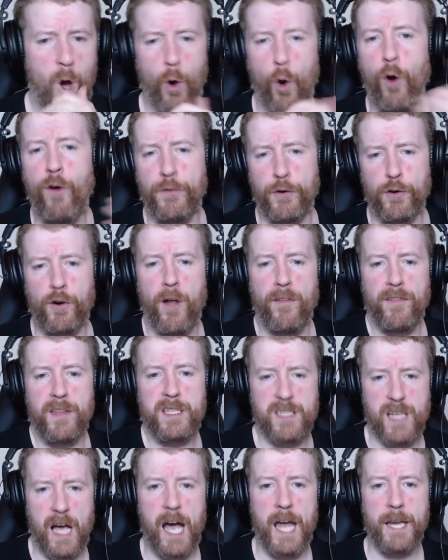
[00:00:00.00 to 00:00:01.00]
Over on the
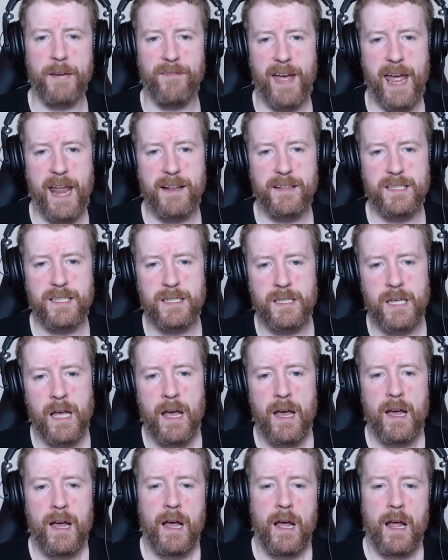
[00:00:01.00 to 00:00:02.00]
side of ENCE,
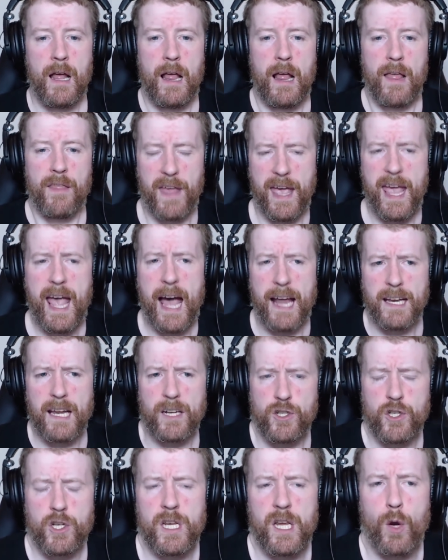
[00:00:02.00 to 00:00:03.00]
they had
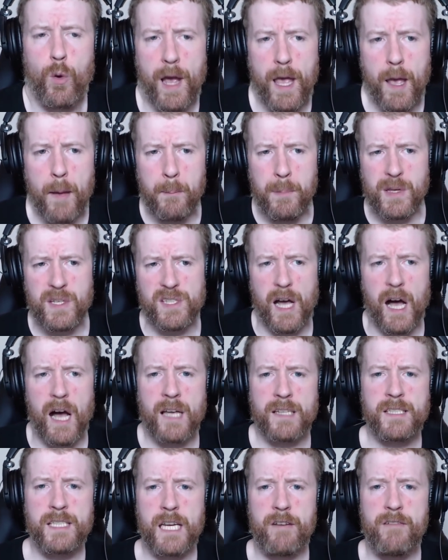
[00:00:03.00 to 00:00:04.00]
actually quite a
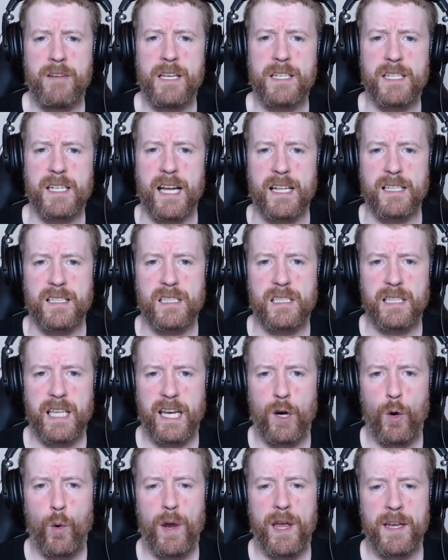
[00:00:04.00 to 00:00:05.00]
bizarre series against
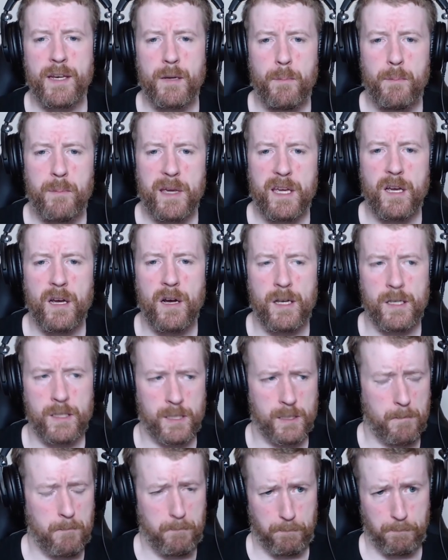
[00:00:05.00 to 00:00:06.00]
Liquid,
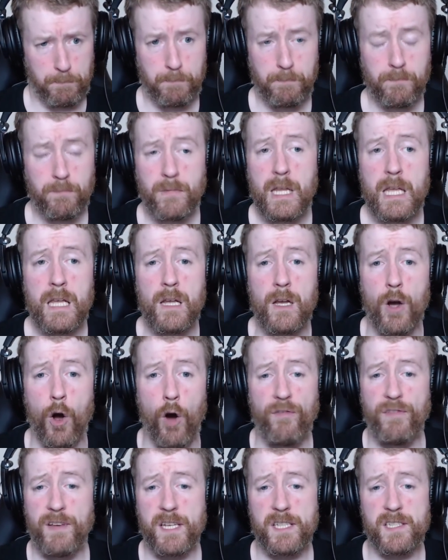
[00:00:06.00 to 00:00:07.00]
because
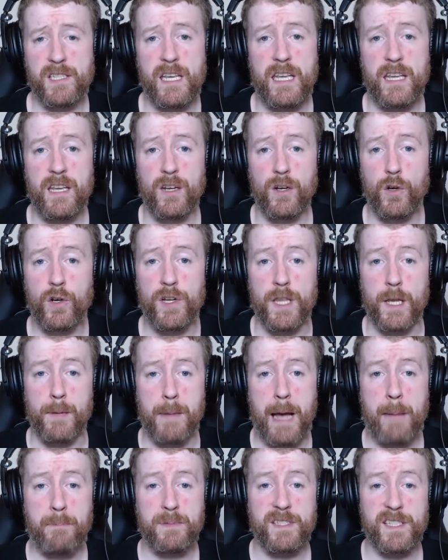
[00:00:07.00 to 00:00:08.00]
obviously, you look at the
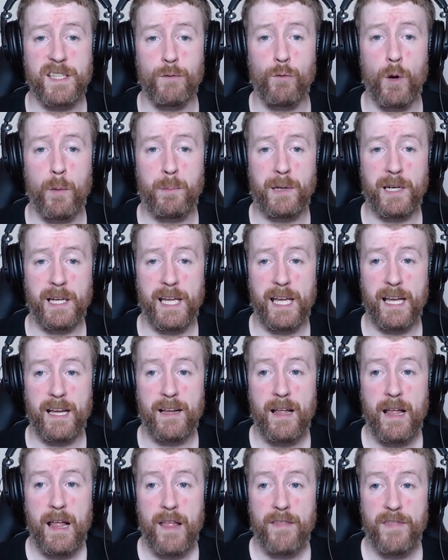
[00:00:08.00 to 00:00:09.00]
maps they were
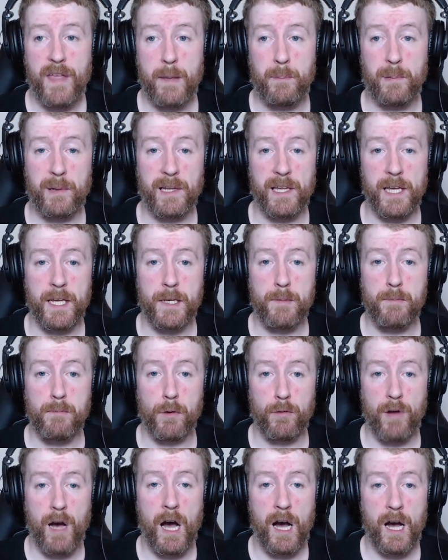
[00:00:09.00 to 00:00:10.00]
playing. They played
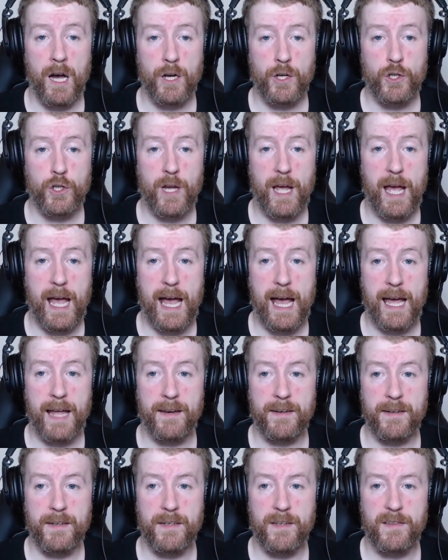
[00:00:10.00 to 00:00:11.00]
Mirage
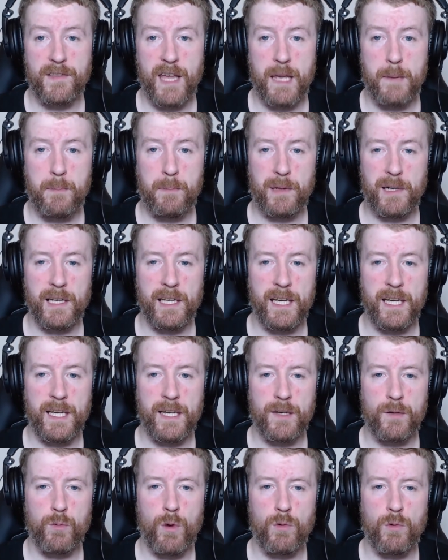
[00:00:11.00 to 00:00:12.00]
and they
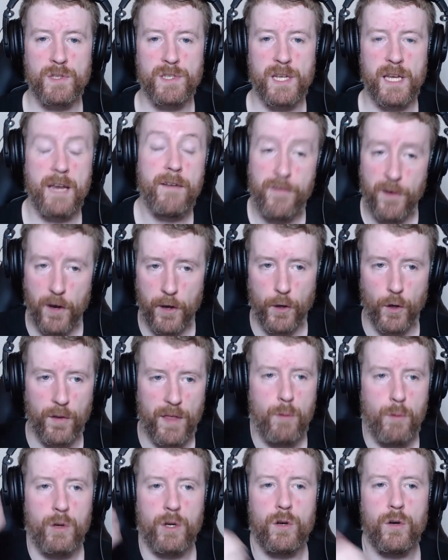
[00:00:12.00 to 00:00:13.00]
played, what was it? Inferno,
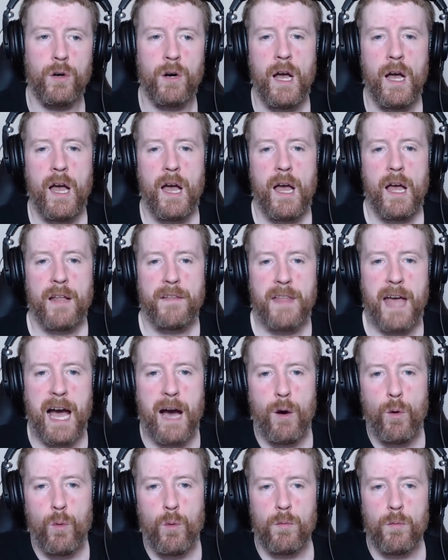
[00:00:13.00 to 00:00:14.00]
there we go.
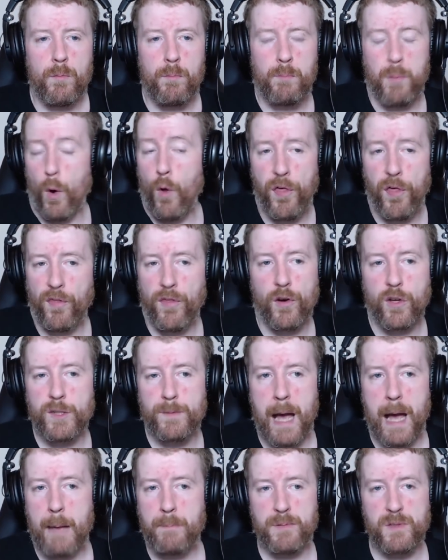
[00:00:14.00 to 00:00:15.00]
Now, both of those
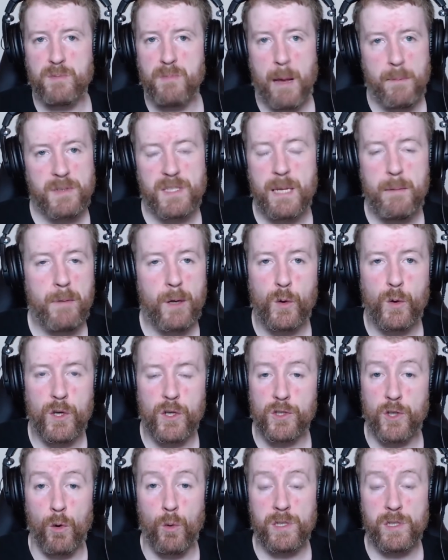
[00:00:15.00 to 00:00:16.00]
maps Team Liquid
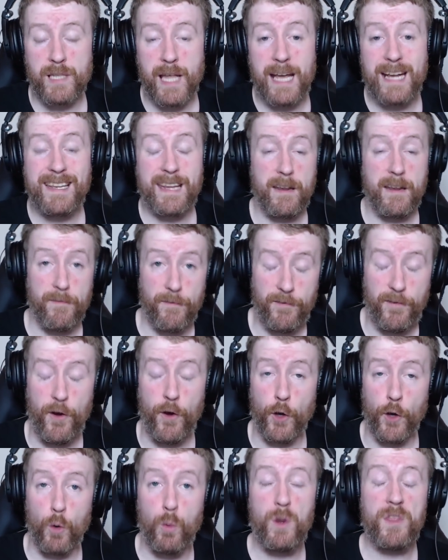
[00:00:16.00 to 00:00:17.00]
has always liked.
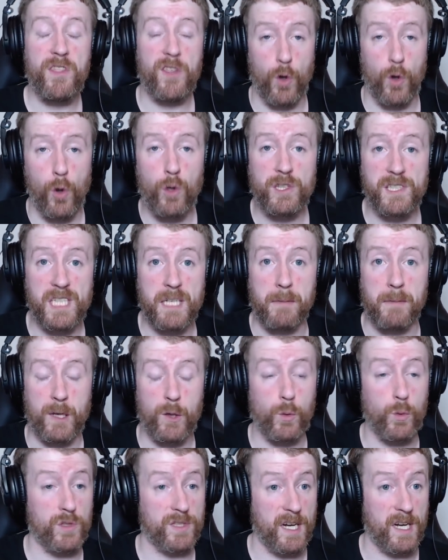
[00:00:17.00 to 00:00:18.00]
Inferno with the old Team
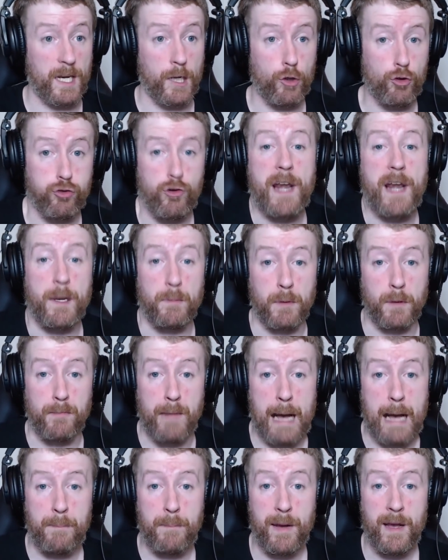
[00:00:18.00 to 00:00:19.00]
Liquid was an incredible
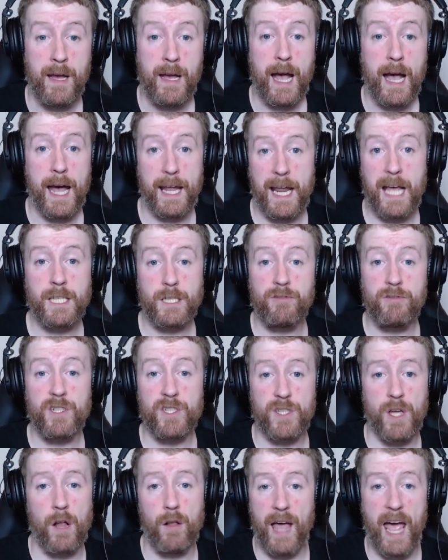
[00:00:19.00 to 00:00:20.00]
map. And as a
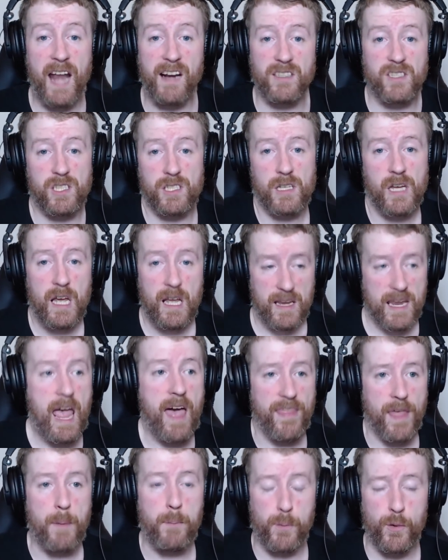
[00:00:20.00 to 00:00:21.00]
result, ENCE,
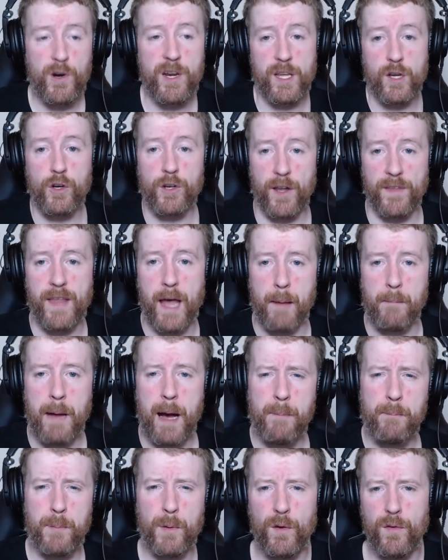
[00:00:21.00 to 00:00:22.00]
yeah, they're pretty good on that
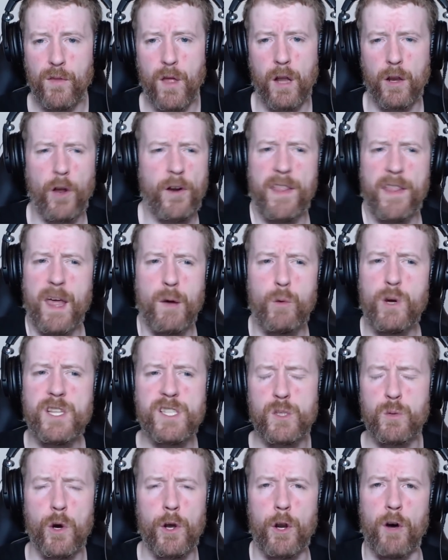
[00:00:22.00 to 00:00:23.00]
map, but a lot of their
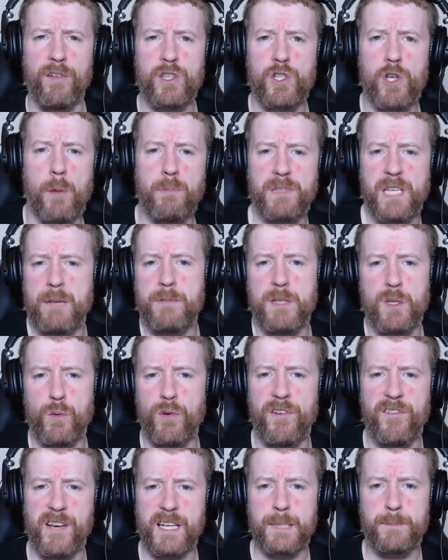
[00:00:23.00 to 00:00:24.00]
wins weren't over top teams. You
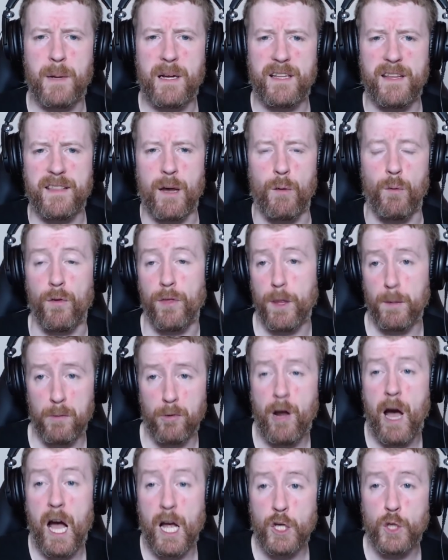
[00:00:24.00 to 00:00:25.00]
wouldn't have expected that one. The
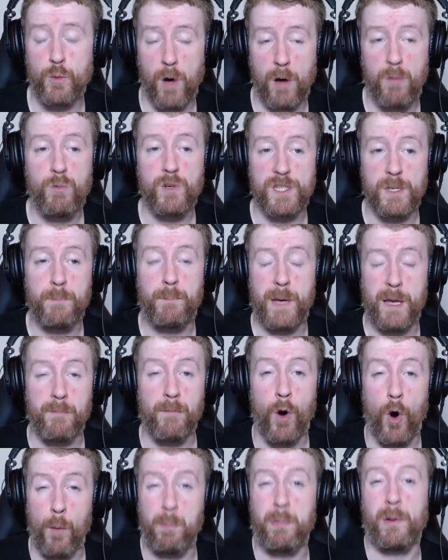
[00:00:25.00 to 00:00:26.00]
Mirage one was a bit
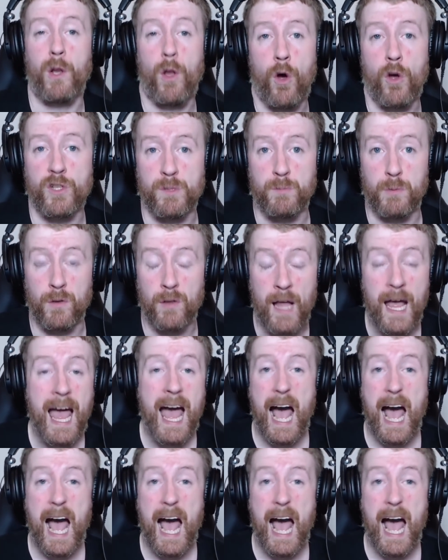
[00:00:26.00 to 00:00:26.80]
more plausible.